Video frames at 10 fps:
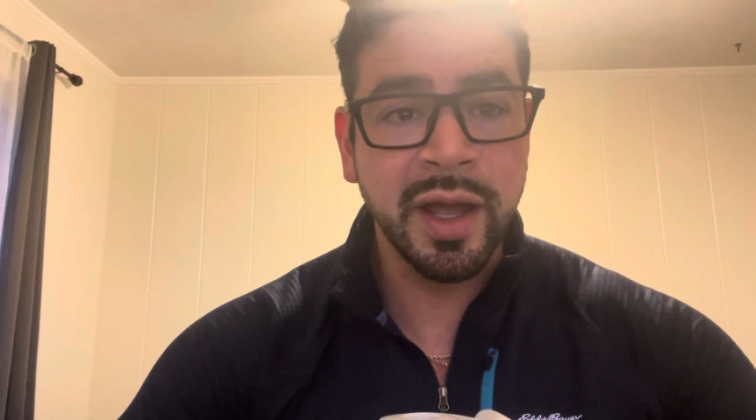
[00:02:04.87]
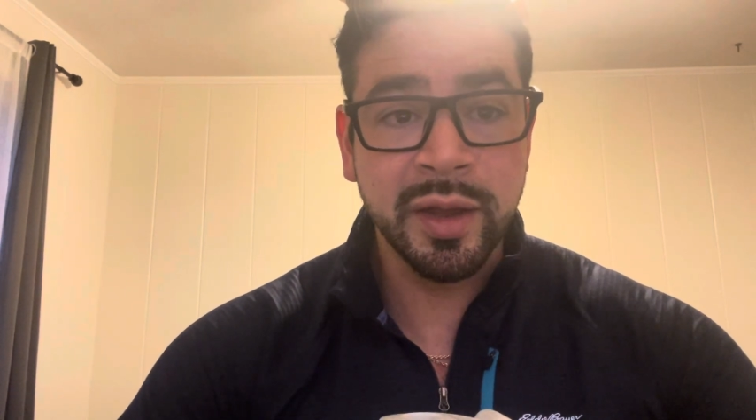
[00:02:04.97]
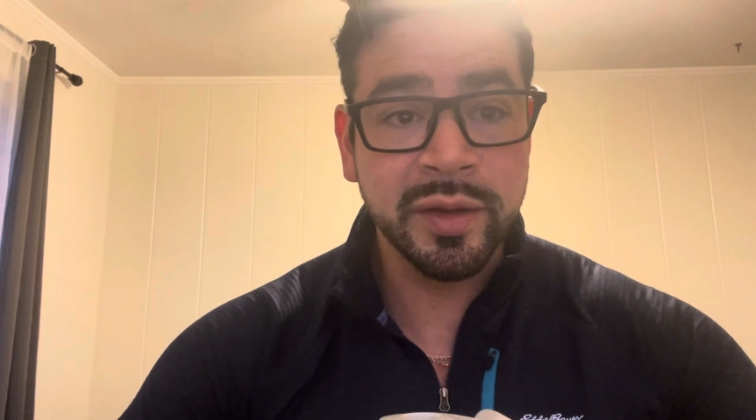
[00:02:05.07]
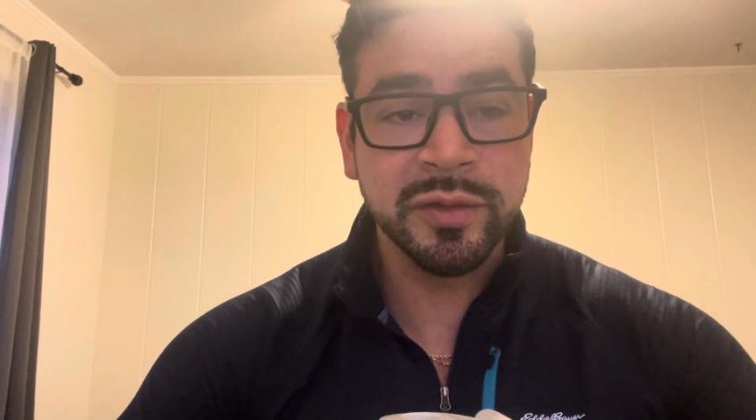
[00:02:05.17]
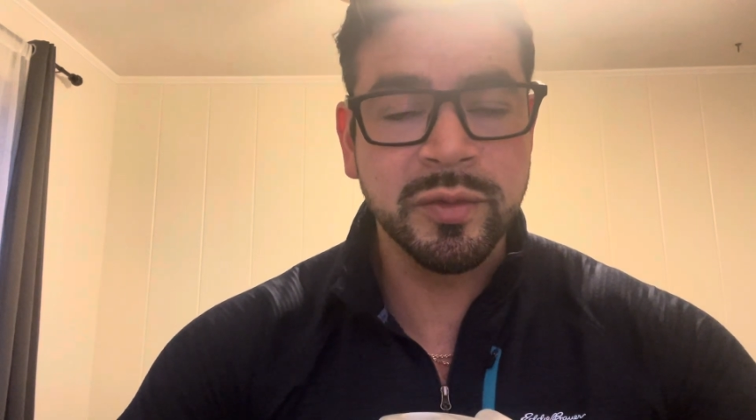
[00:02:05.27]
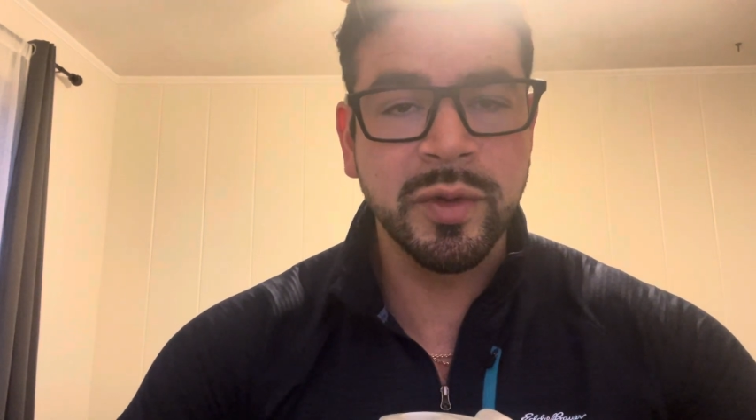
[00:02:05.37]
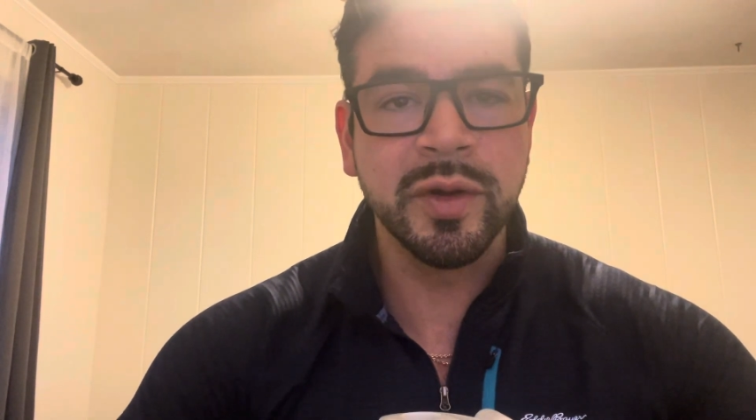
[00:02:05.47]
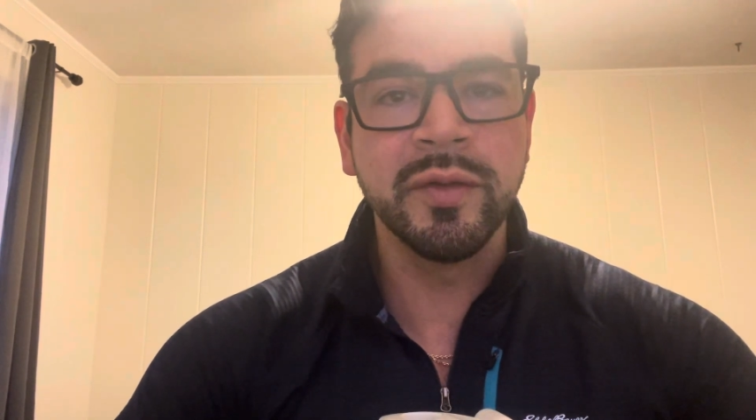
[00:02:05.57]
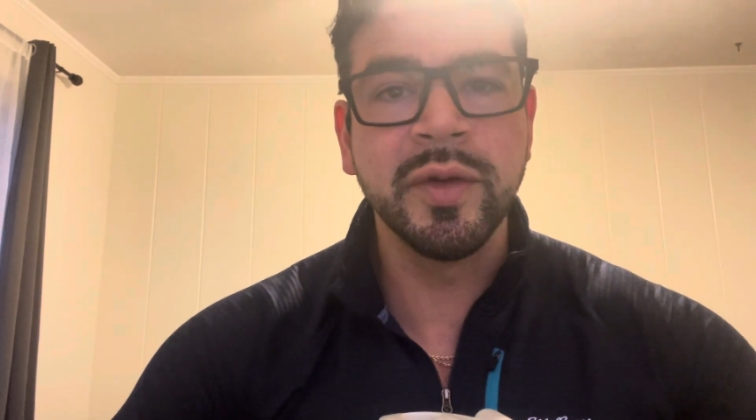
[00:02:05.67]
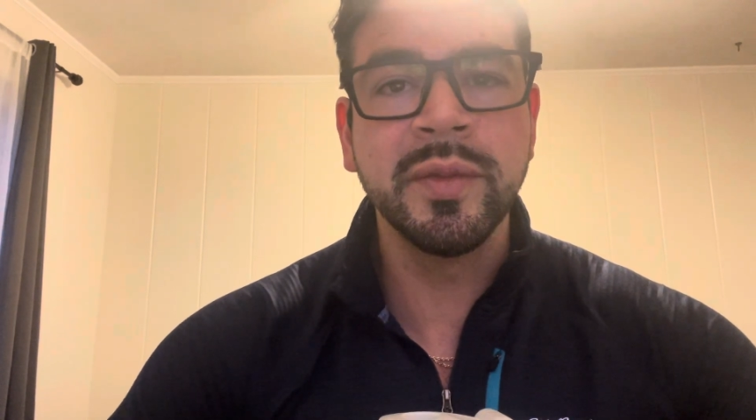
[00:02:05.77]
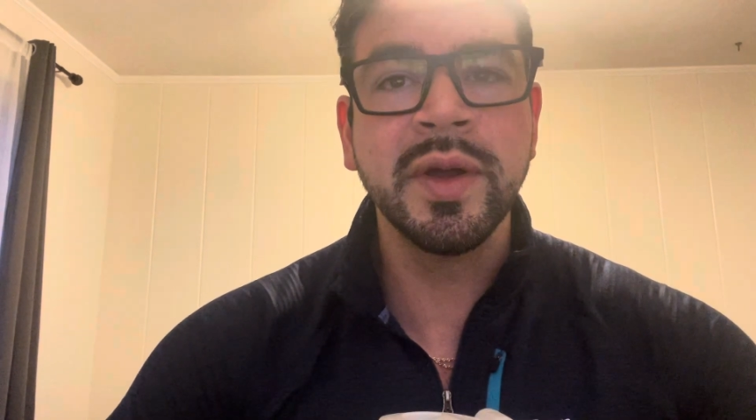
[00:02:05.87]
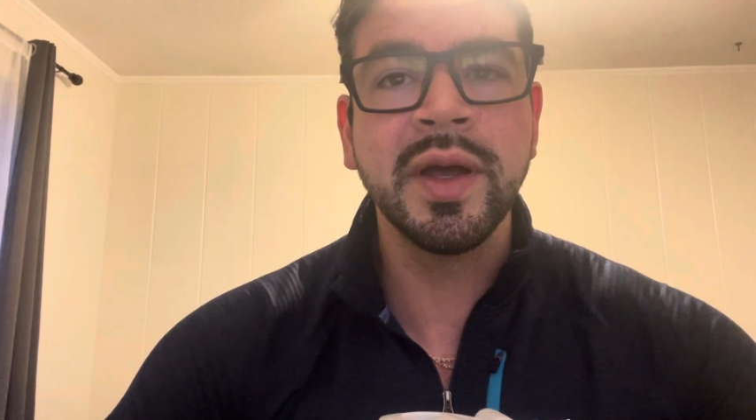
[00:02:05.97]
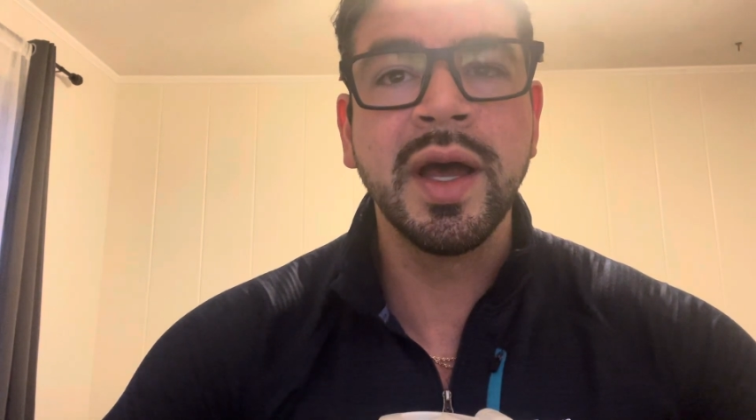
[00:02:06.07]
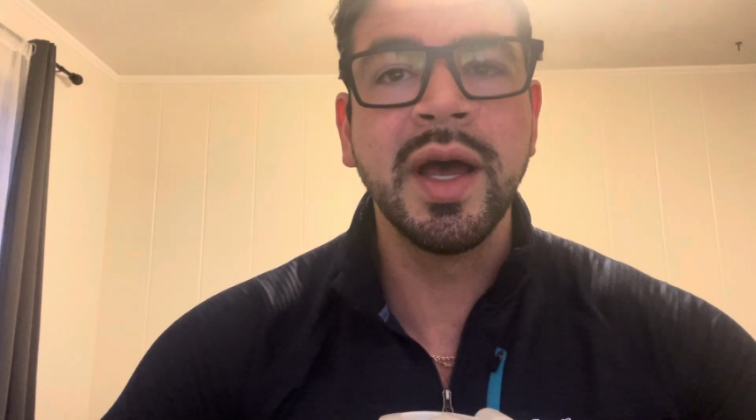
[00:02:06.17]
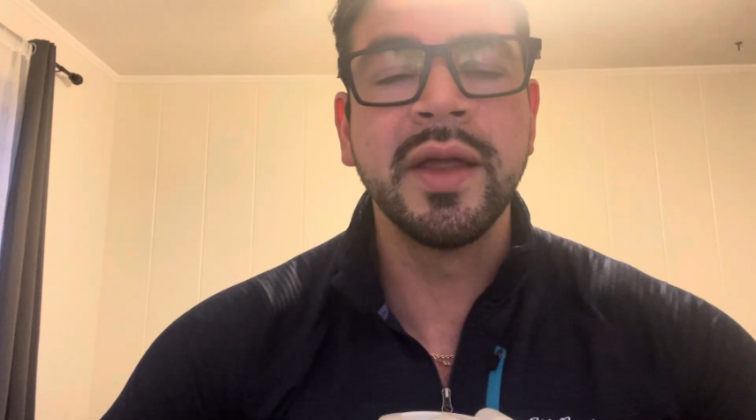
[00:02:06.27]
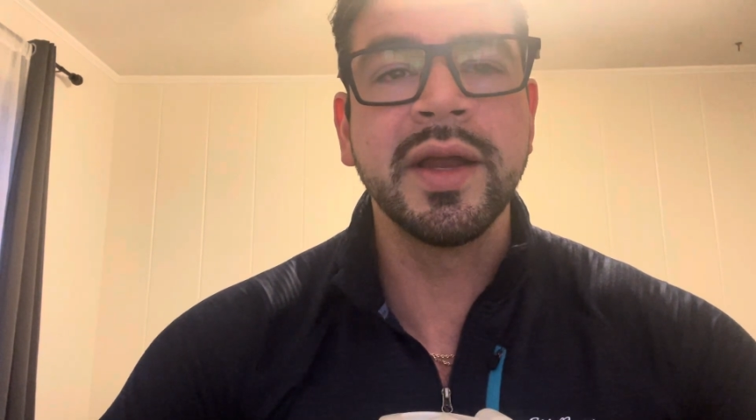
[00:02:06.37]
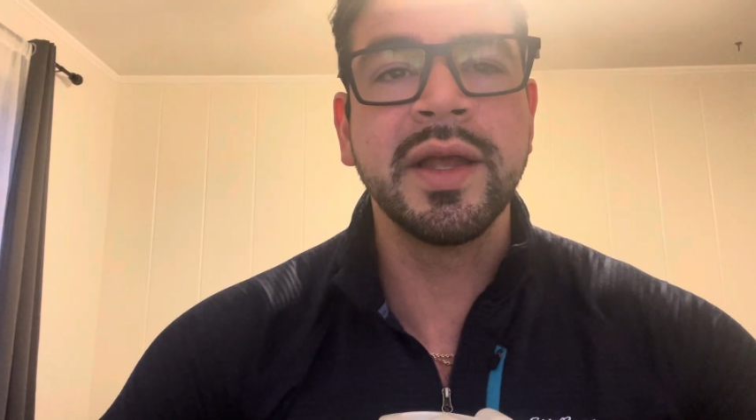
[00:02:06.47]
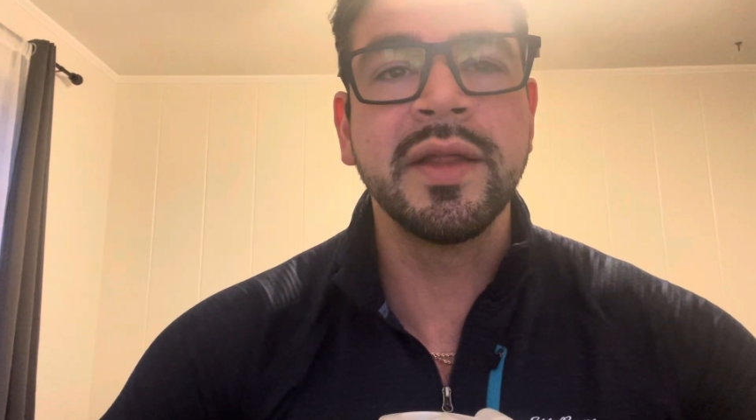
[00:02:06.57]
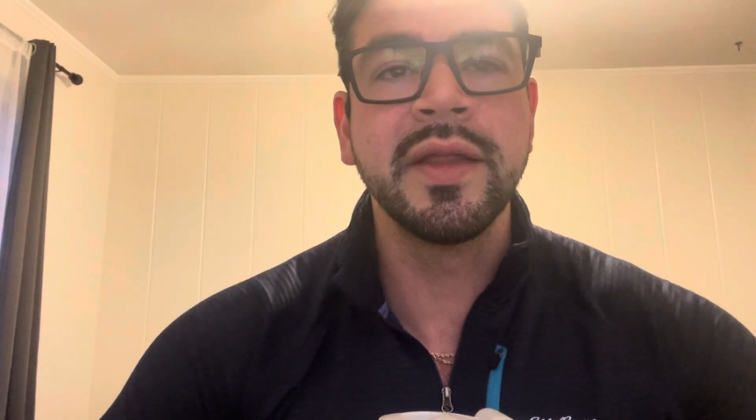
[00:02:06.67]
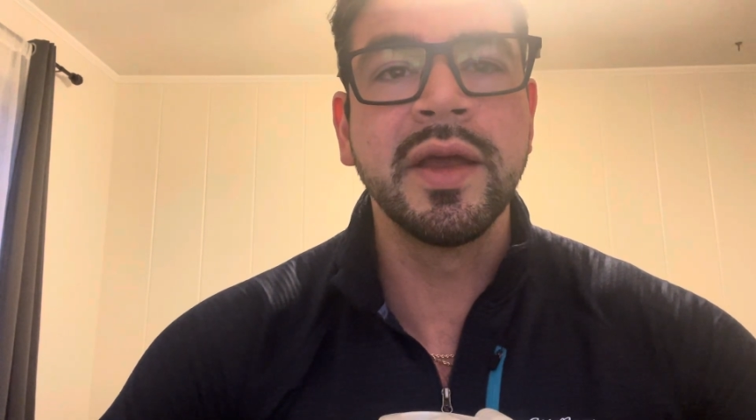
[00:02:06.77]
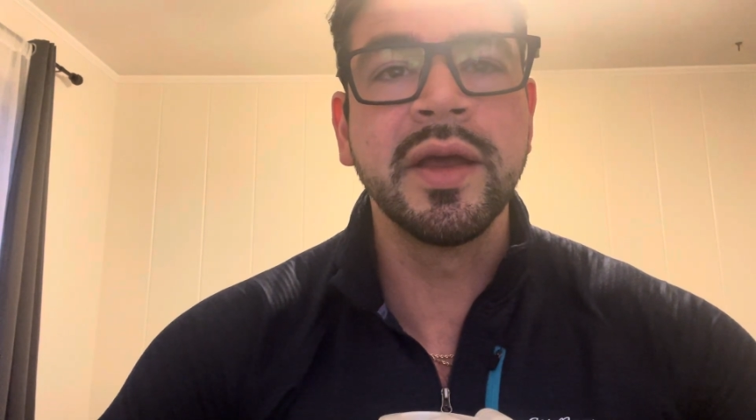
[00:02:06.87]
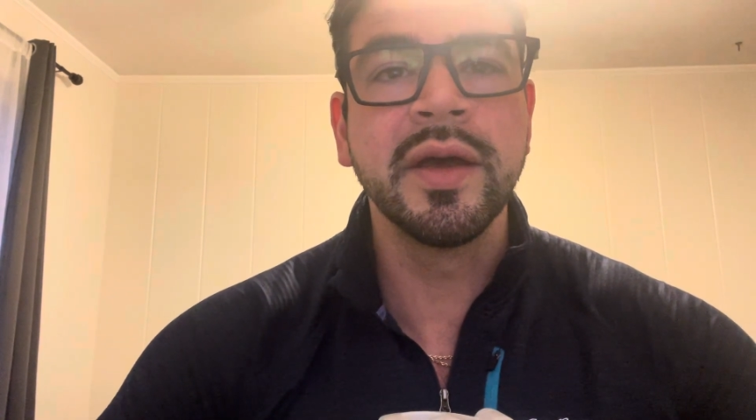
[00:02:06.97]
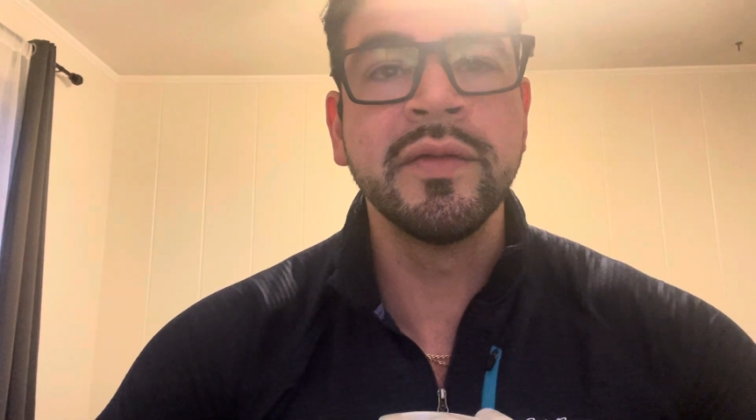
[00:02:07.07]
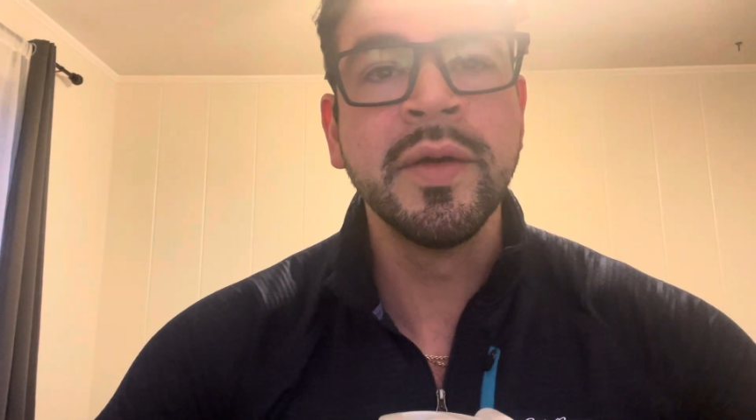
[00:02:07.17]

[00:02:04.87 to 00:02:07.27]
is one of them that I can think of.